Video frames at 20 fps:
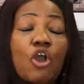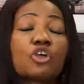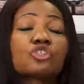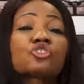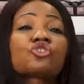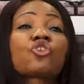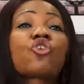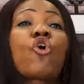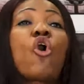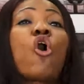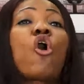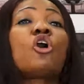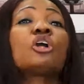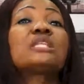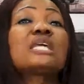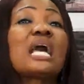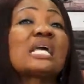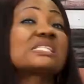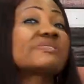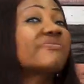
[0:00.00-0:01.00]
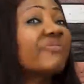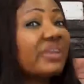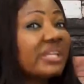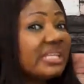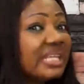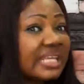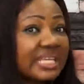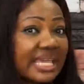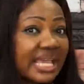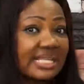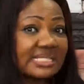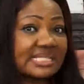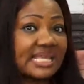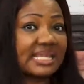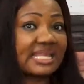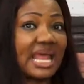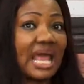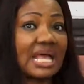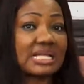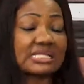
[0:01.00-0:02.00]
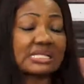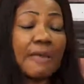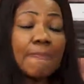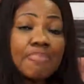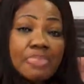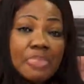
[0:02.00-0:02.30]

Because God has vindicated us.